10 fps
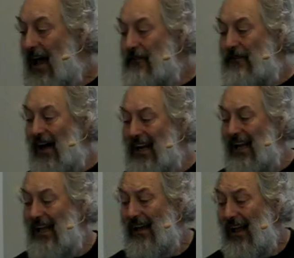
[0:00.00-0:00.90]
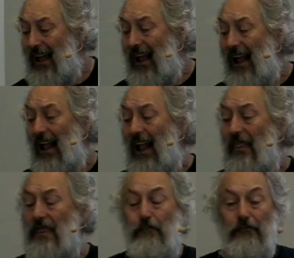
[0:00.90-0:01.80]
And finally,
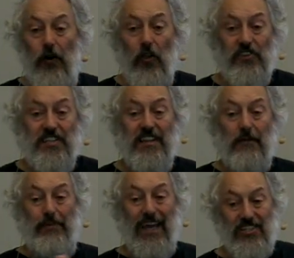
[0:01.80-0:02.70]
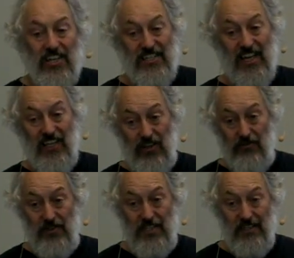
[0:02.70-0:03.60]
the fonts and the pictures are
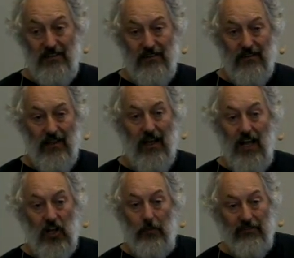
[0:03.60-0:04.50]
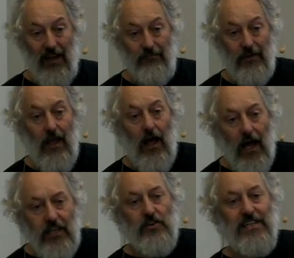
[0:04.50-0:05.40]
used, uh, are copyright.
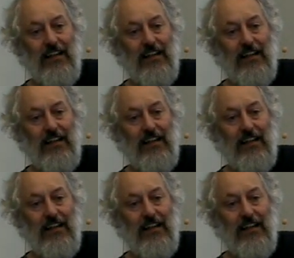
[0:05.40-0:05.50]
I used